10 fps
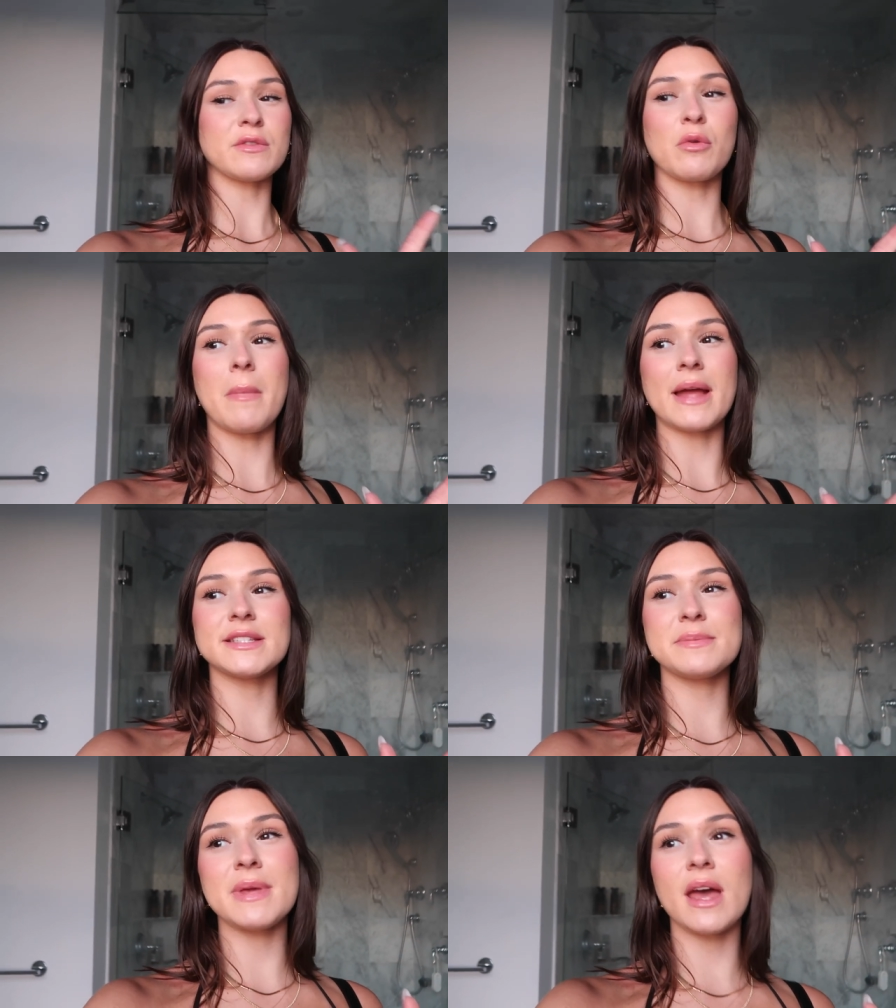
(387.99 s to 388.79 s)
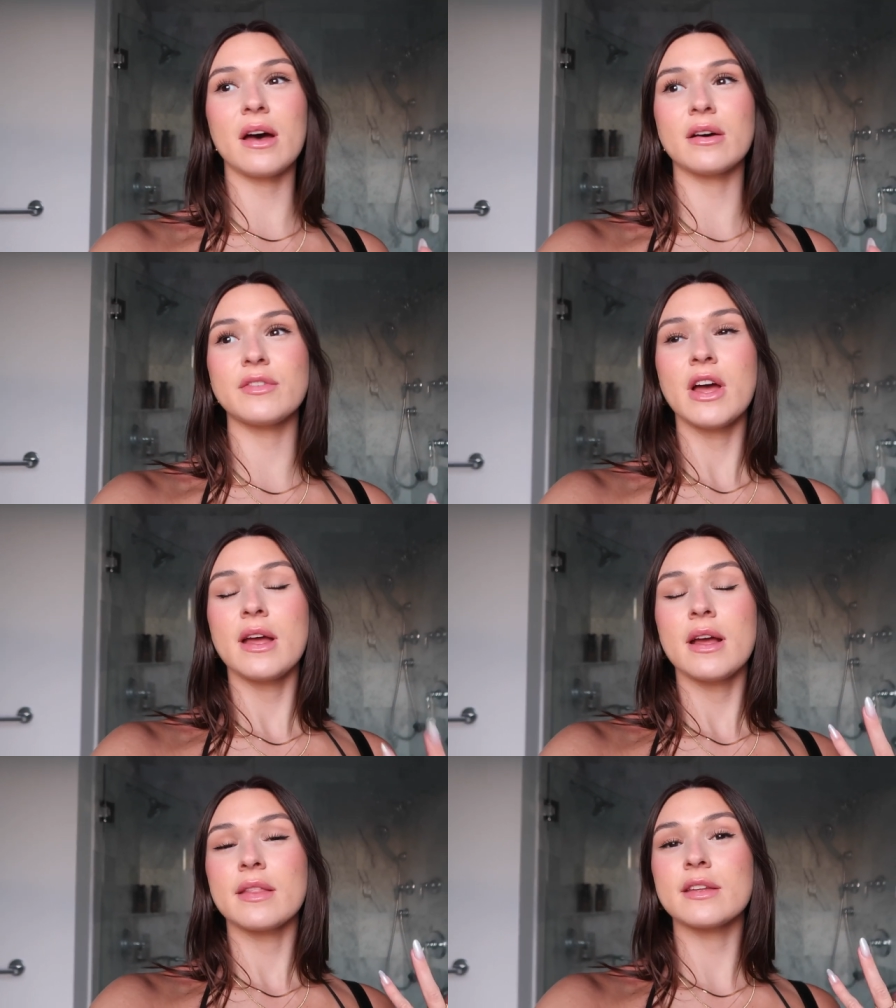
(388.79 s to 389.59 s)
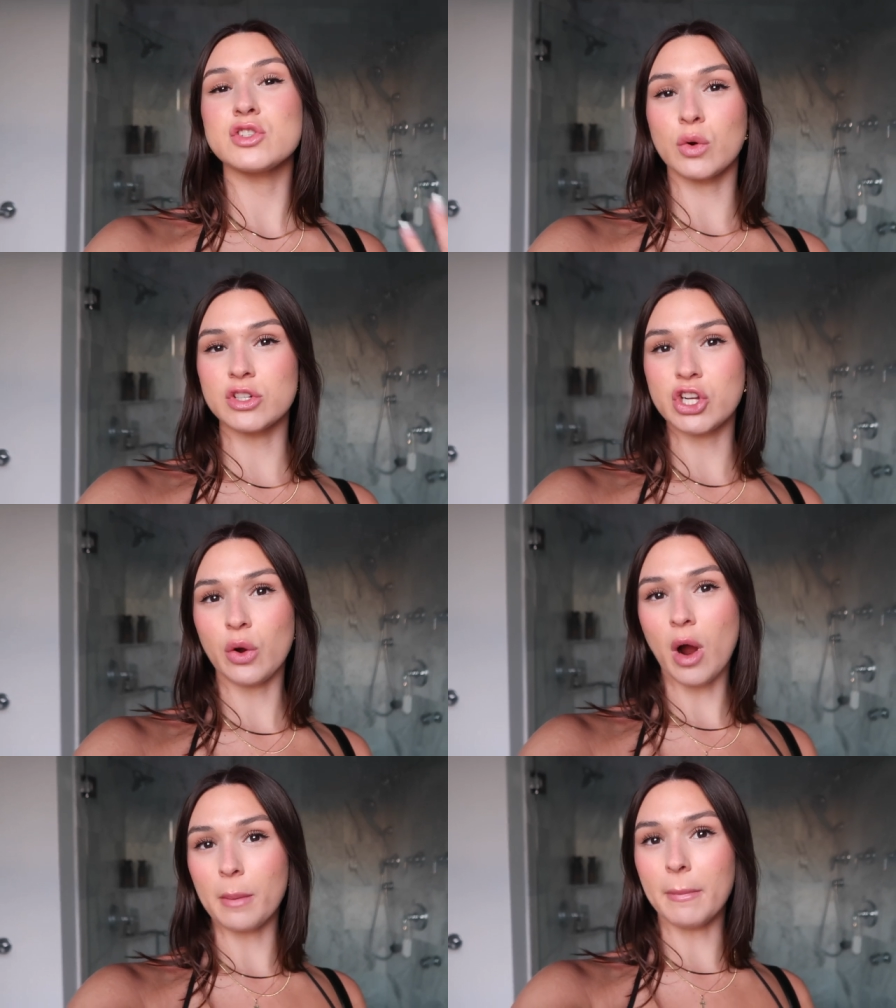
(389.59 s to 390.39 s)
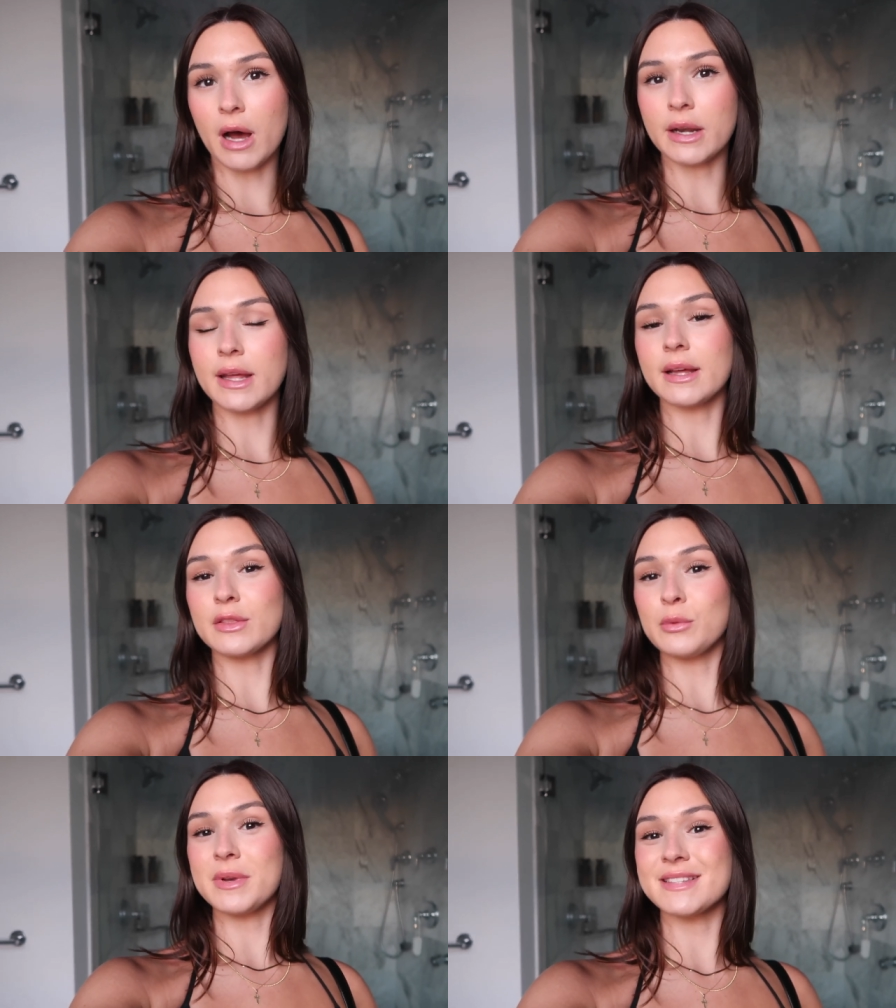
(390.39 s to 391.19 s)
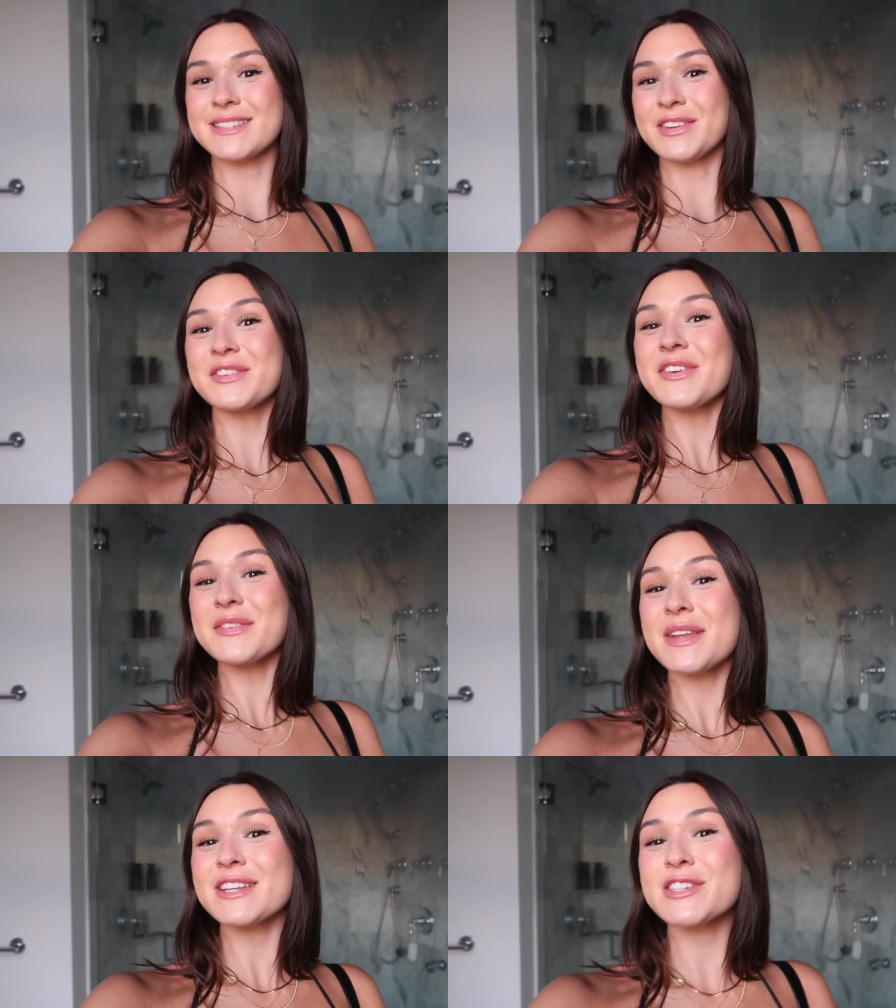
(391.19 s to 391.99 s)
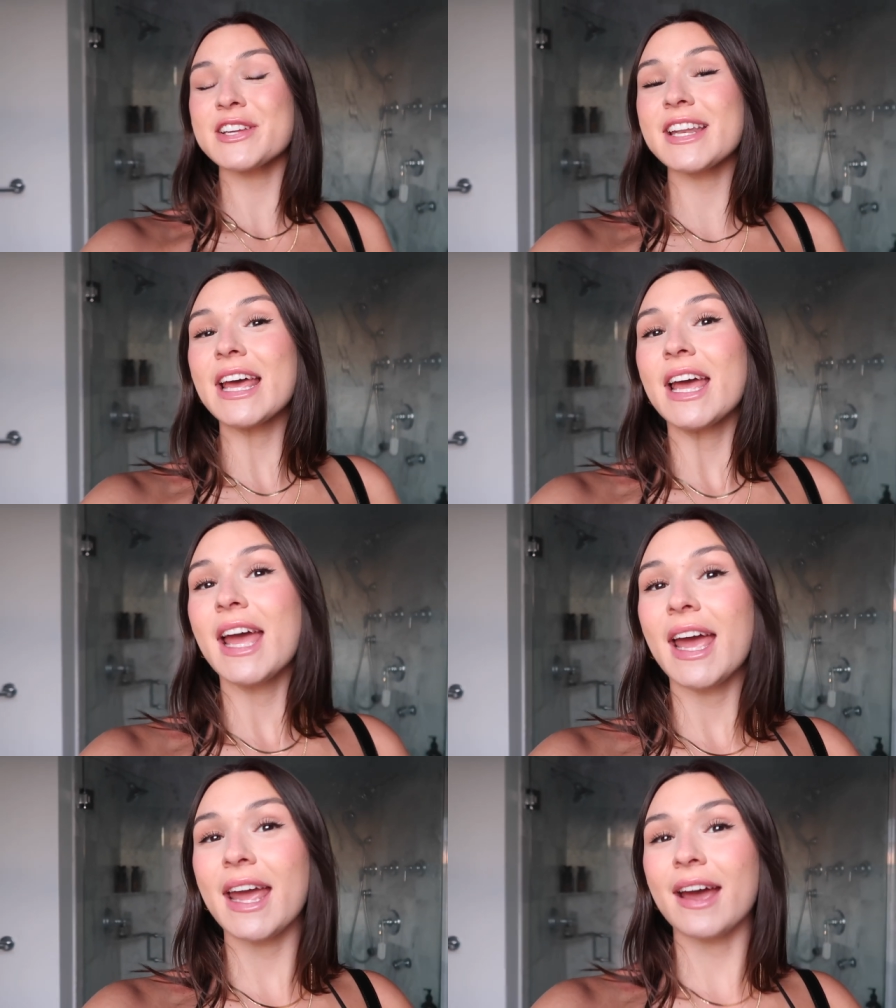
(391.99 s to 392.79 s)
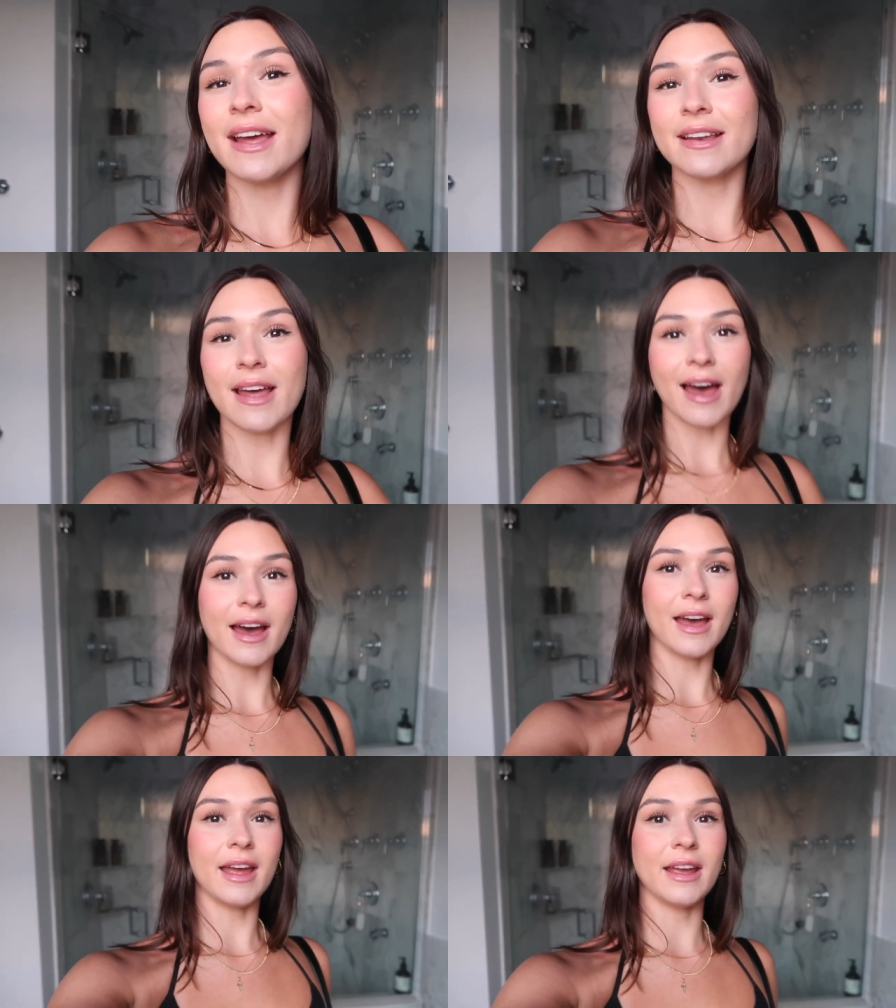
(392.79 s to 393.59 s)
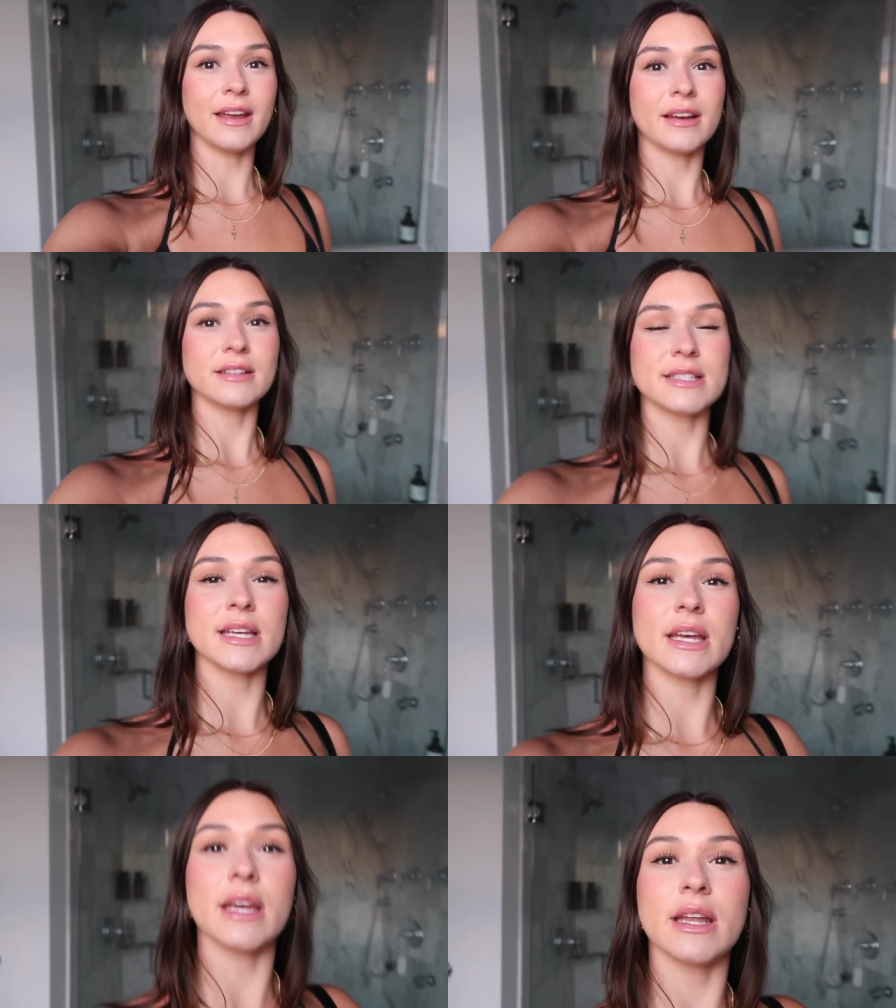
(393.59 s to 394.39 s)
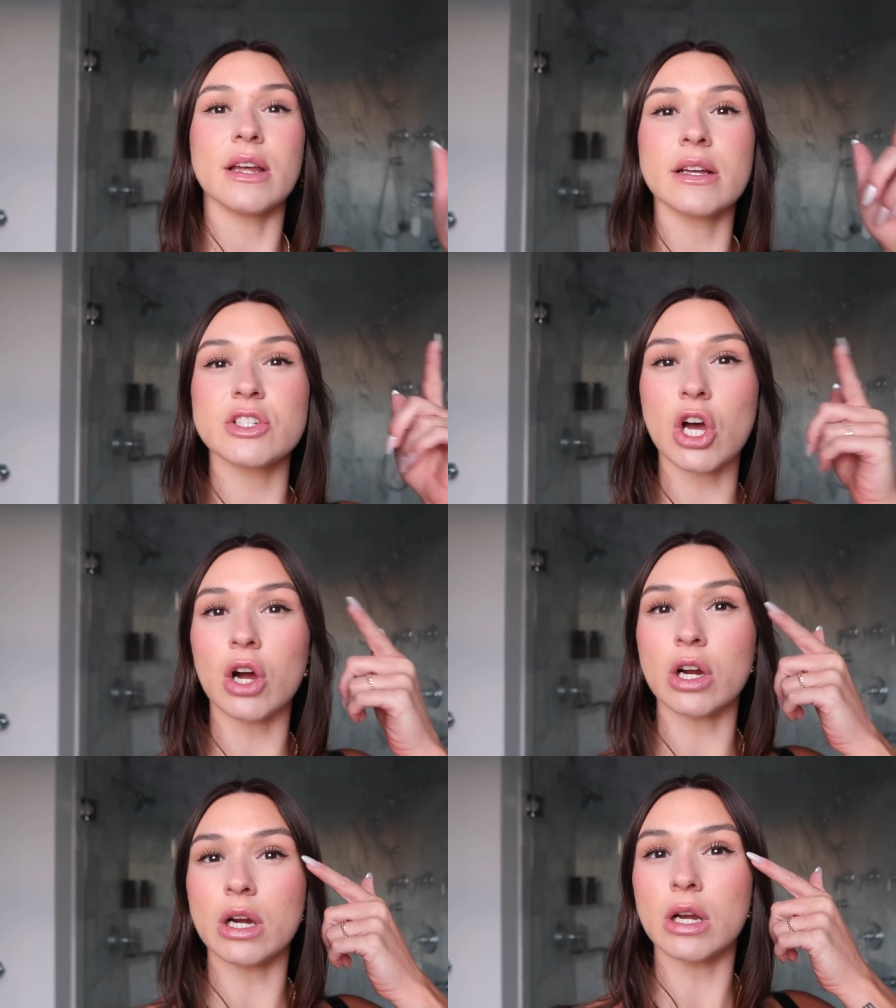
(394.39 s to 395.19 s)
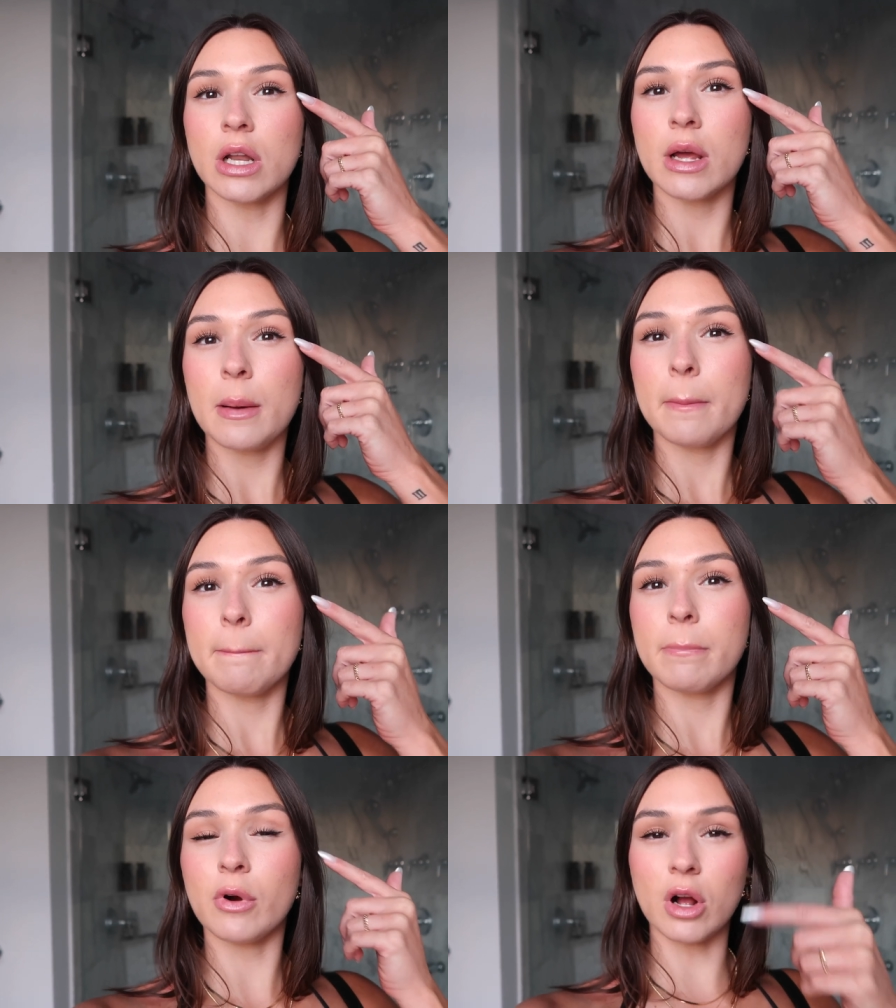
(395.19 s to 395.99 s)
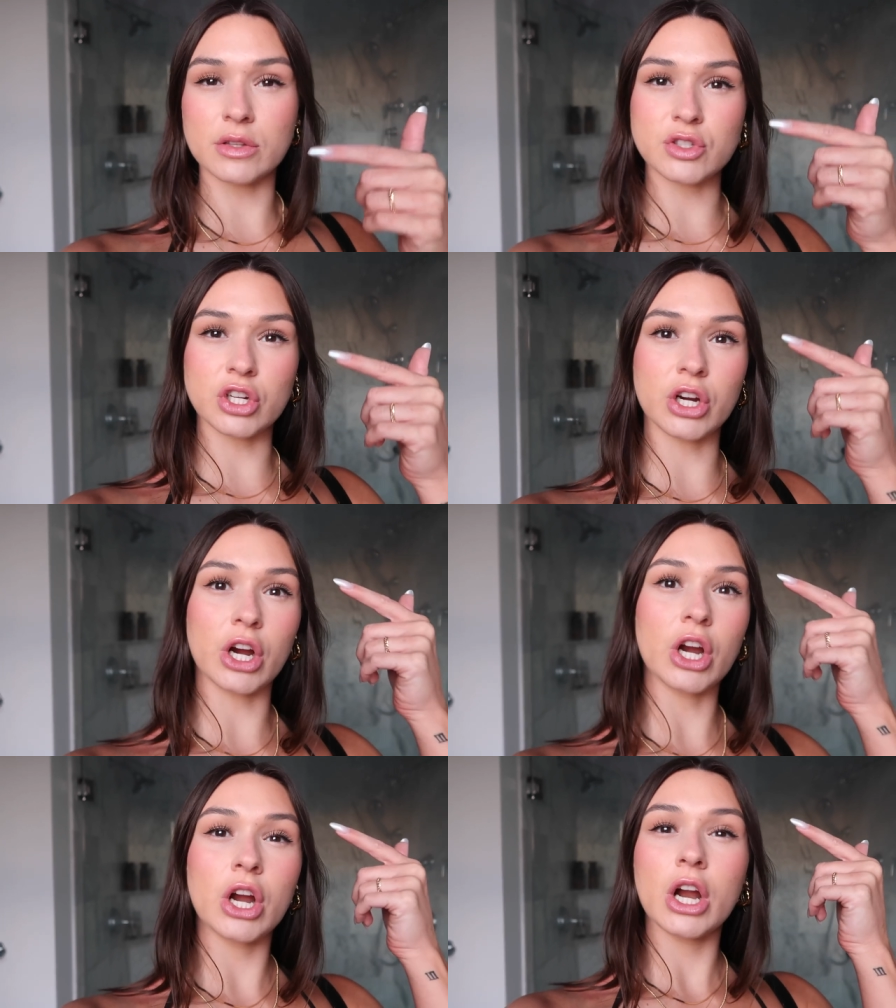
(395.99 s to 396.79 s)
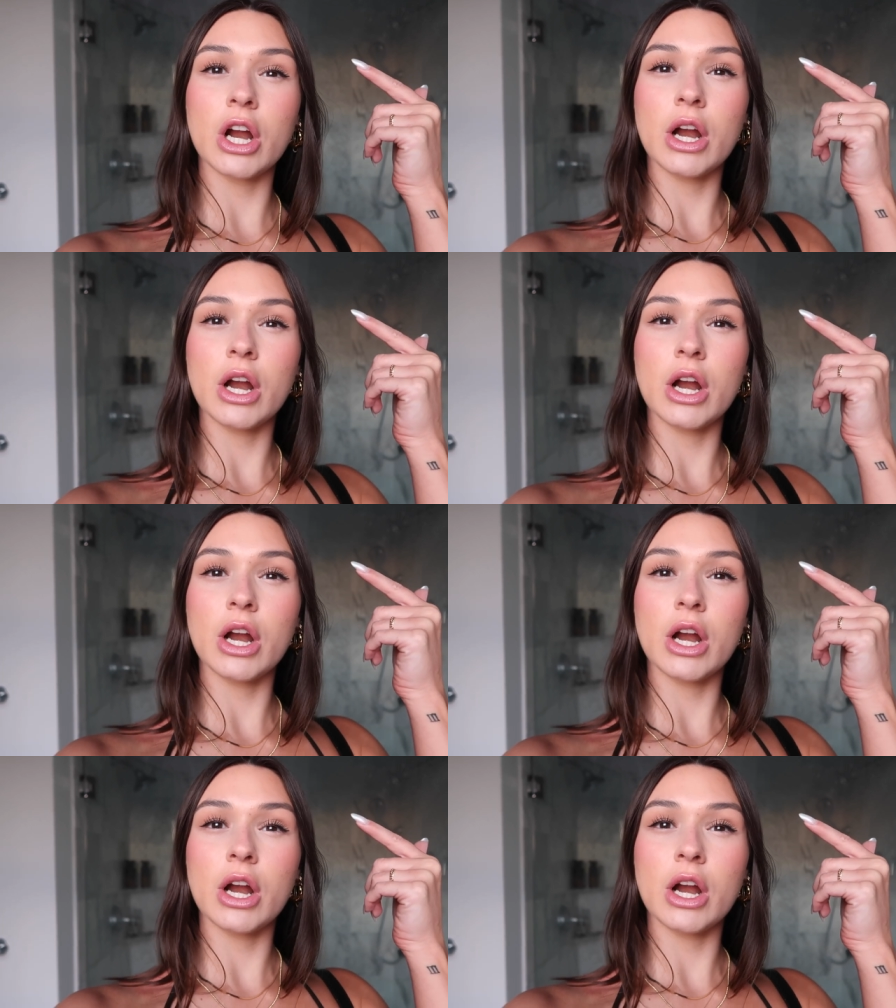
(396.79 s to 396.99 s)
It reminds me of the Giorgio Armani Luminous Silk Foundation, and I did Tarte bronzer,